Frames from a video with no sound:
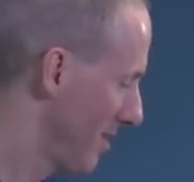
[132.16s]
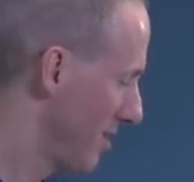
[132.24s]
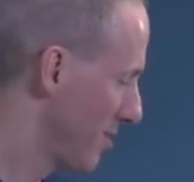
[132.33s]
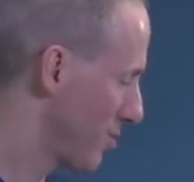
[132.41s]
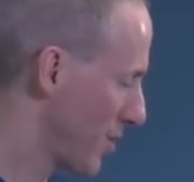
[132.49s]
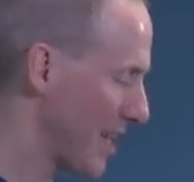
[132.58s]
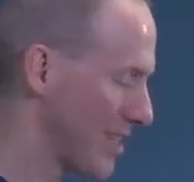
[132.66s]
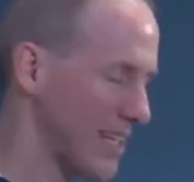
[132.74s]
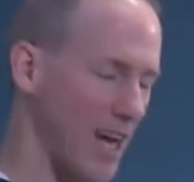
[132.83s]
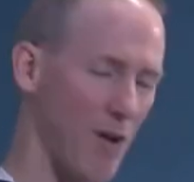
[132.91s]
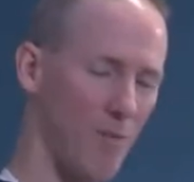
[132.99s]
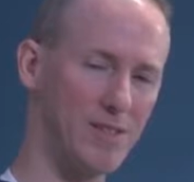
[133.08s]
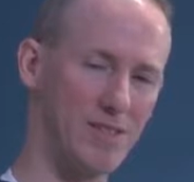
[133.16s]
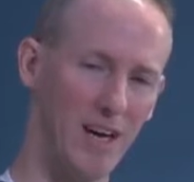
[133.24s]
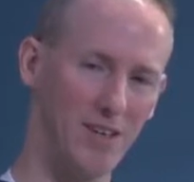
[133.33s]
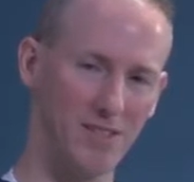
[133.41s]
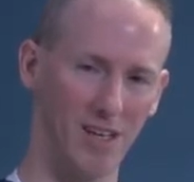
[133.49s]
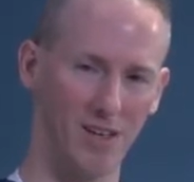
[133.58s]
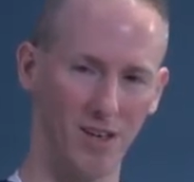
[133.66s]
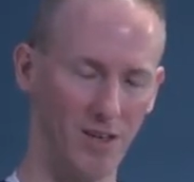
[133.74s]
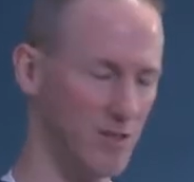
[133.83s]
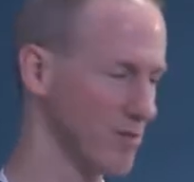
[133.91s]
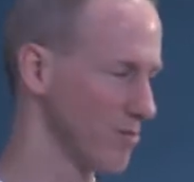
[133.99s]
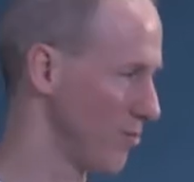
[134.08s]
subtracting out what's outside the
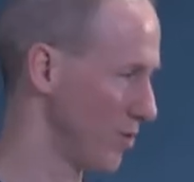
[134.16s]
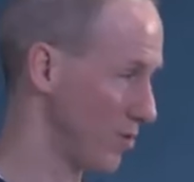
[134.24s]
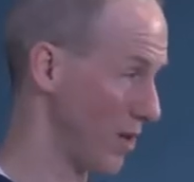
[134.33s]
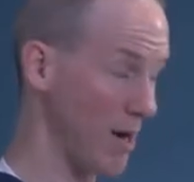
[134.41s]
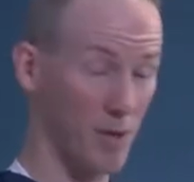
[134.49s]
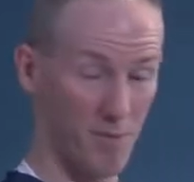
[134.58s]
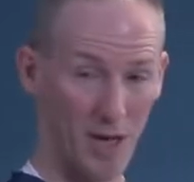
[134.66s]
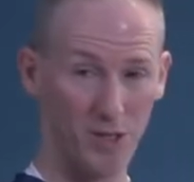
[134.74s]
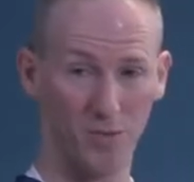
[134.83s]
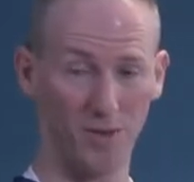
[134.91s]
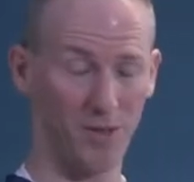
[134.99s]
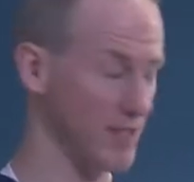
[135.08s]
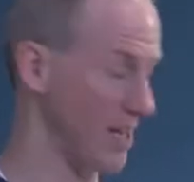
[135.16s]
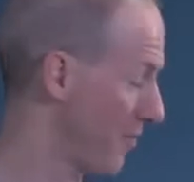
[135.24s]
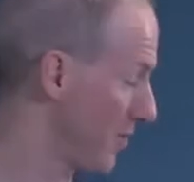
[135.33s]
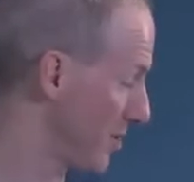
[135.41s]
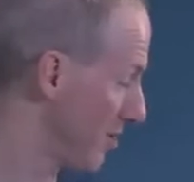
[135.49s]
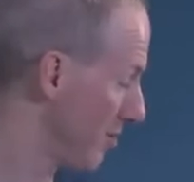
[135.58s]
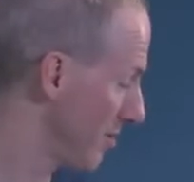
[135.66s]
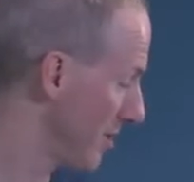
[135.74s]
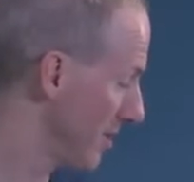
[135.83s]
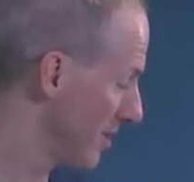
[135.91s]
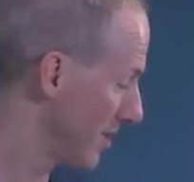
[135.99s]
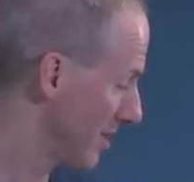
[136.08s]
lungs, which we're able to measure with esophageal,
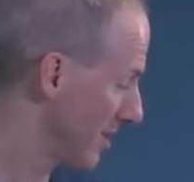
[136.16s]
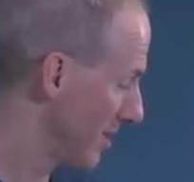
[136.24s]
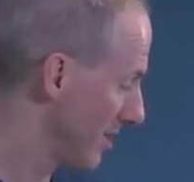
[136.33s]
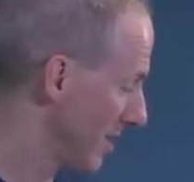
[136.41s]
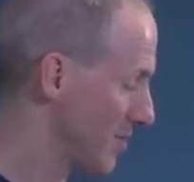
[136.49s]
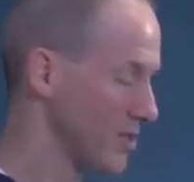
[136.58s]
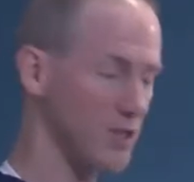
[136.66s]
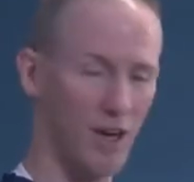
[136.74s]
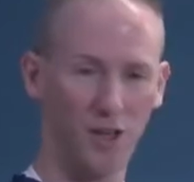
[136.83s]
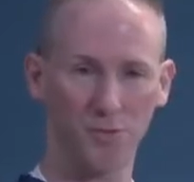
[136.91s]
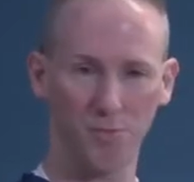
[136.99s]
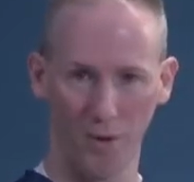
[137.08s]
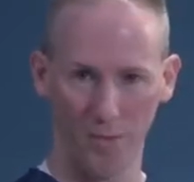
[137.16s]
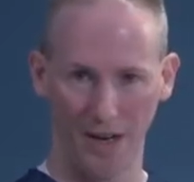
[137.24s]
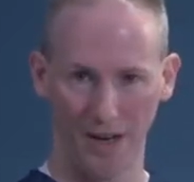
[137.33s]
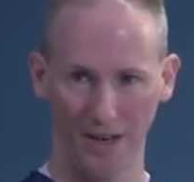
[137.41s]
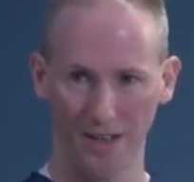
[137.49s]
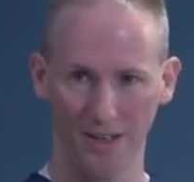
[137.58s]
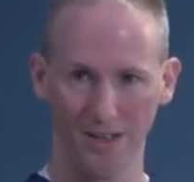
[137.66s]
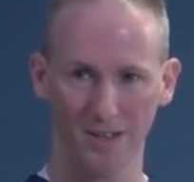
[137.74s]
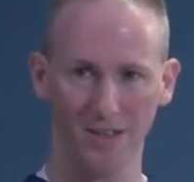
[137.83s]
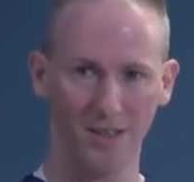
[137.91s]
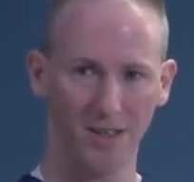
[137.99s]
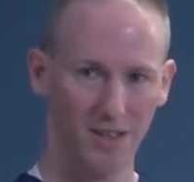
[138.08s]
gives us transpulmonary.
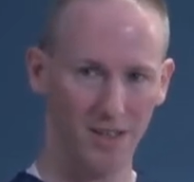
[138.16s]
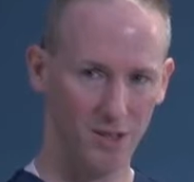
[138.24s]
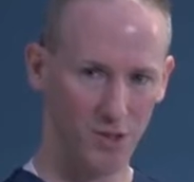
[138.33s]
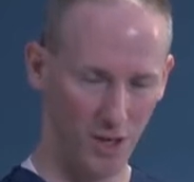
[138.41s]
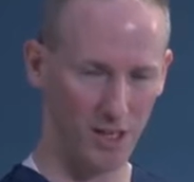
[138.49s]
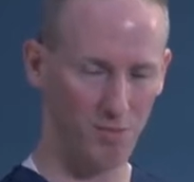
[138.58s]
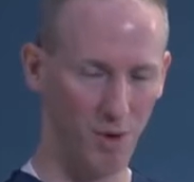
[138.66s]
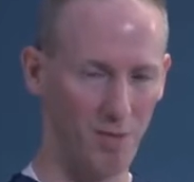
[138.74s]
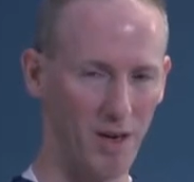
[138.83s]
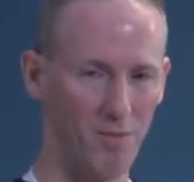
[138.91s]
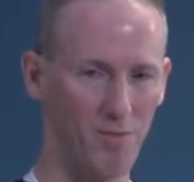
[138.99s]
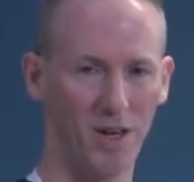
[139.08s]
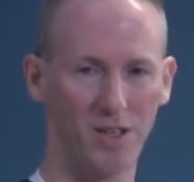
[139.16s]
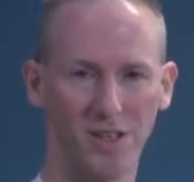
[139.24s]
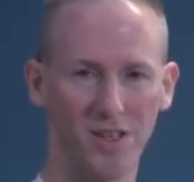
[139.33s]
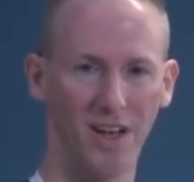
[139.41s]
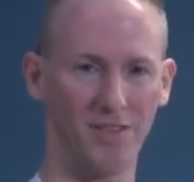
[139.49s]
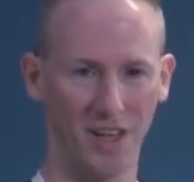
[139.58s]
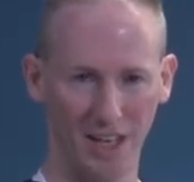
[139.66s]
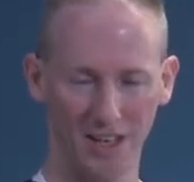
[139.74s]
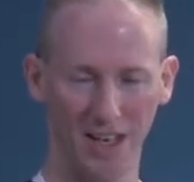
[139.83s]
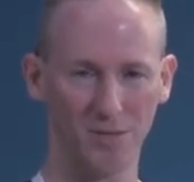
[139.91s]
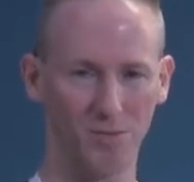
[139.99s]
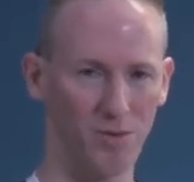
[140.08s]
Transpulmonary pressure at the end
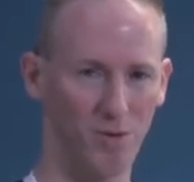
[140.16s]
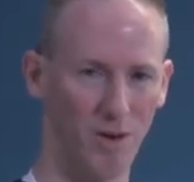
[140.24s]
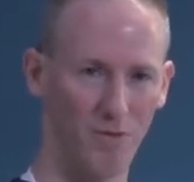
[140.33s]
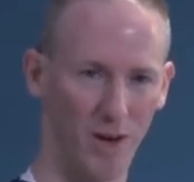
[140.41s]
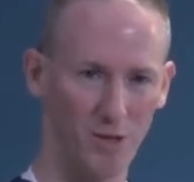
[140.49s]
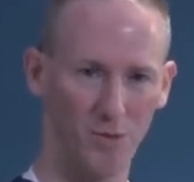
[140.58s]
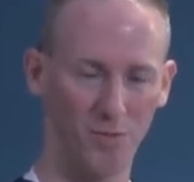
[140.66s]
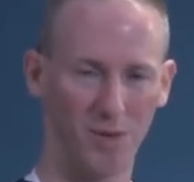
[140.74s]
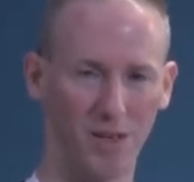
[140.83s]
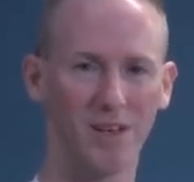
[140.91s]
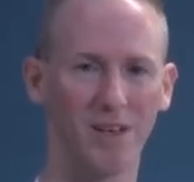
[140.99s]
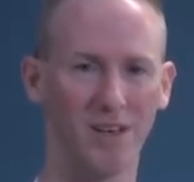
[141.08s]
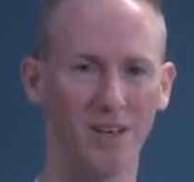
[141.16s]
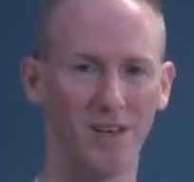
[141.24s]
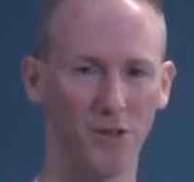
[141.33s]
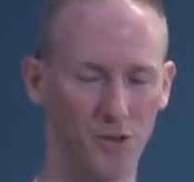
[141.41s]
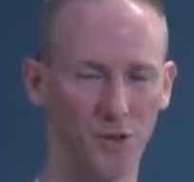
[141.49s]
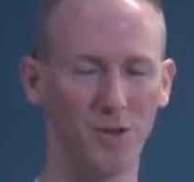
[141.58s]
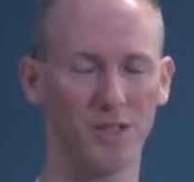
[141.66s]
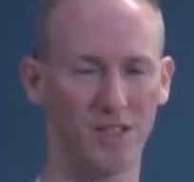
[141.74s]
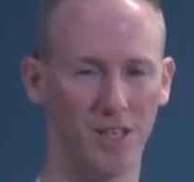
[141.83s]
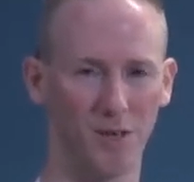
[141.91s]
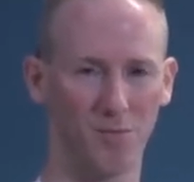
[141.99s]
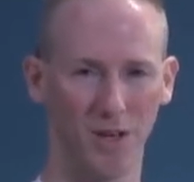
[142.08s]
expiratory phase would be the true
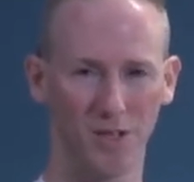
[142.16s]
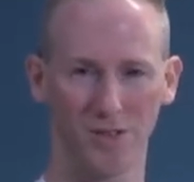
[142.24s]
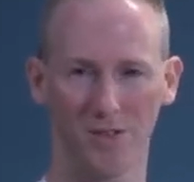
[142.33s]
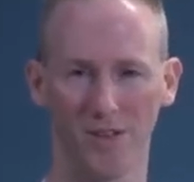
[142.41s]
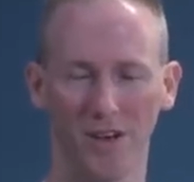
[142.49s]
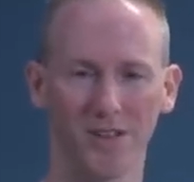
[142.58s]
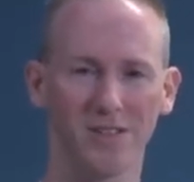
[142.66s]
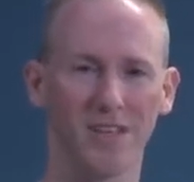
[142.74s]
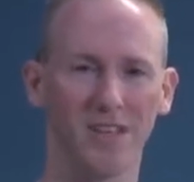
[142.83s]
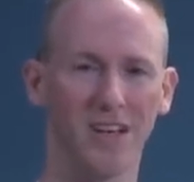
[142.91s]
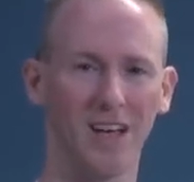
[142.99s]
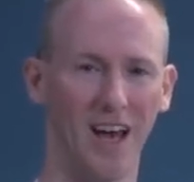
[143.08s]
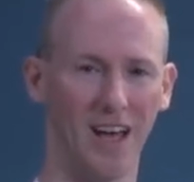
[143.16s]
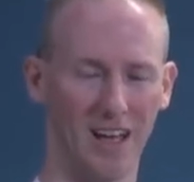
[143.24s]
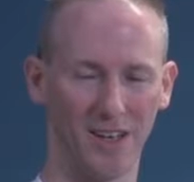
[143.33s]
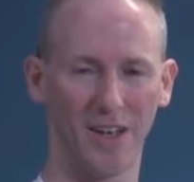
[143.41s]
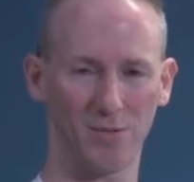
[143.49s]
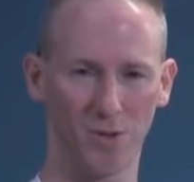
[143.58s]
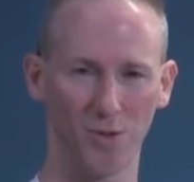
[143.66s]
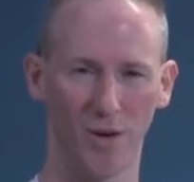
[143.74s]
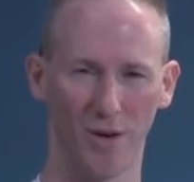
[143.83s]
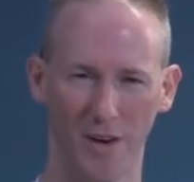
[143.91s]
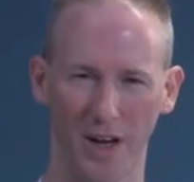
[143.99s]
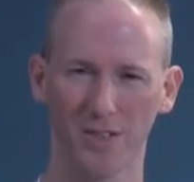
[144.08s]
distending pressure of the lungs at end
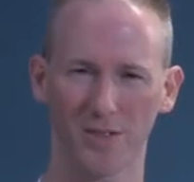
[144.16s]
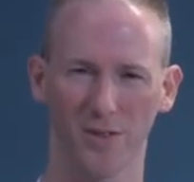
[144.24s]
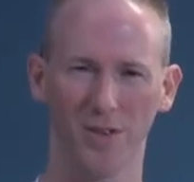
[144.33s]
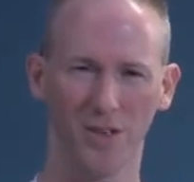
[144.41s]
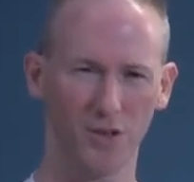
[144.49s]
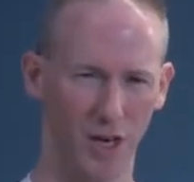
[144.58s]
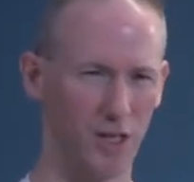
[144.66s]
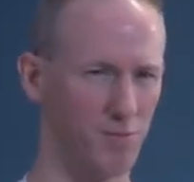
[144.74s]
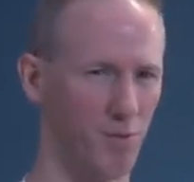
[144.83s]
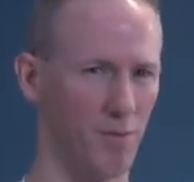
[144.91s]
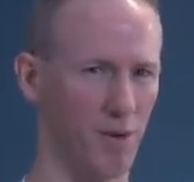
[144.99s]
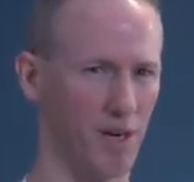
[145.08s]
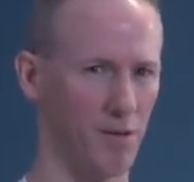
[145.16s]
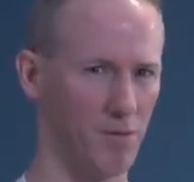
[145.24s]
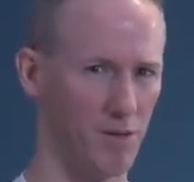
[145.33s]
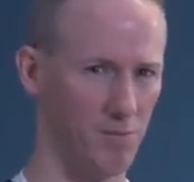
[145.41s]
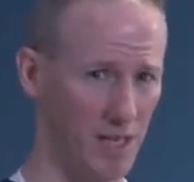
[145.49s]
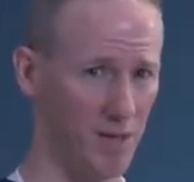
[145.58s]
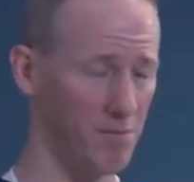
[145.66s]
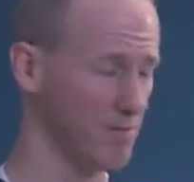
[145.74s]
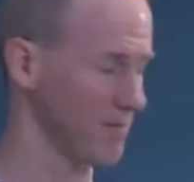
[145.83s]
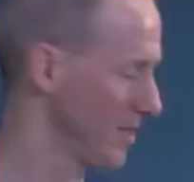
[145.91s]
expiratory phase, or transpulmonary PEEP.